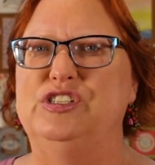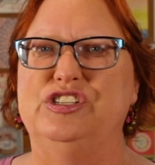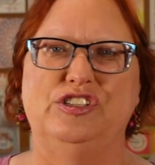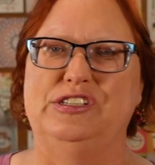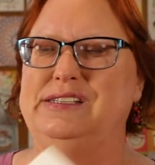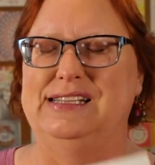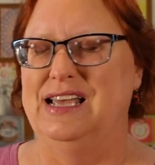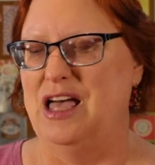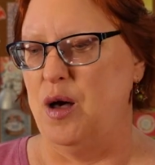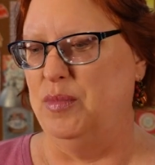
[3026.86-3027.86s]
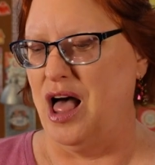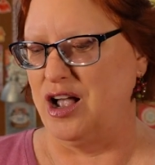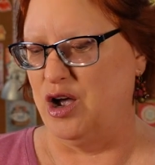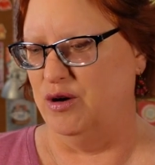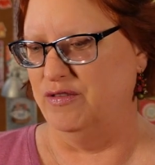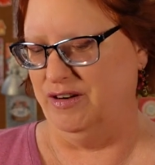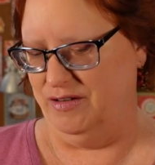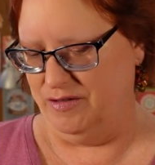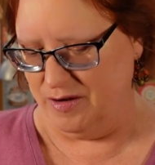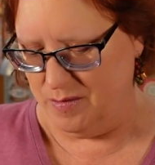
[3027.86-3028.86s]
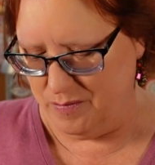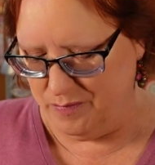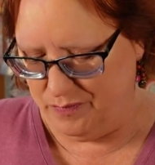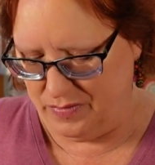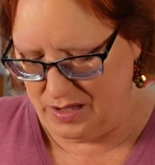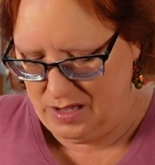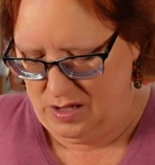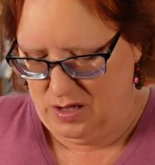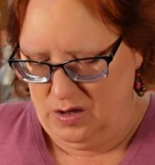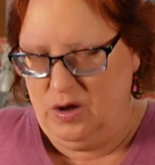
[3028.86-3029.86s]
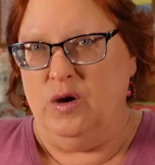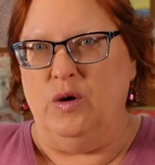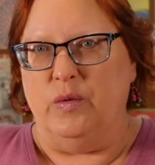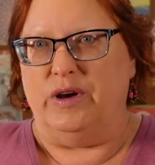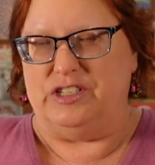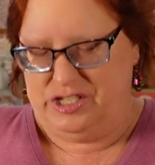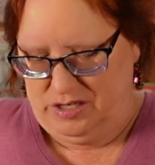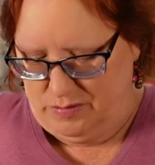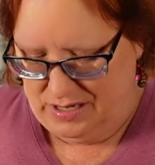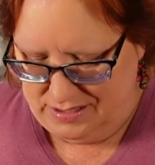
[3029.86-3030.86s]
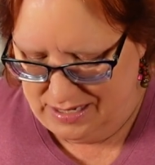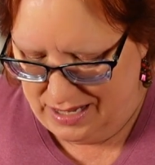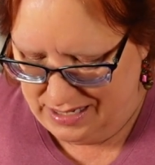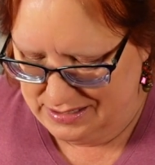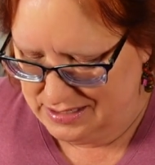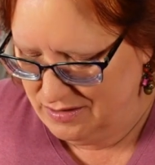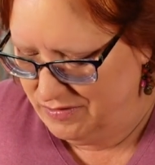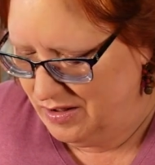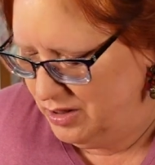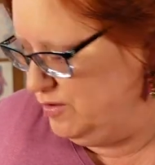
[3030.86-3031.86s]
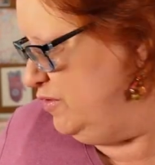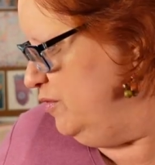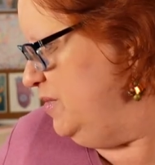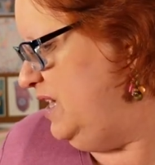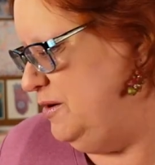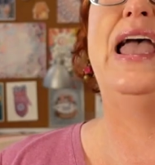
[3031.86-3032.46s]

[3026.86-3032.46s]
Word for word: which is just a block over from where she was. I got stuff all over me.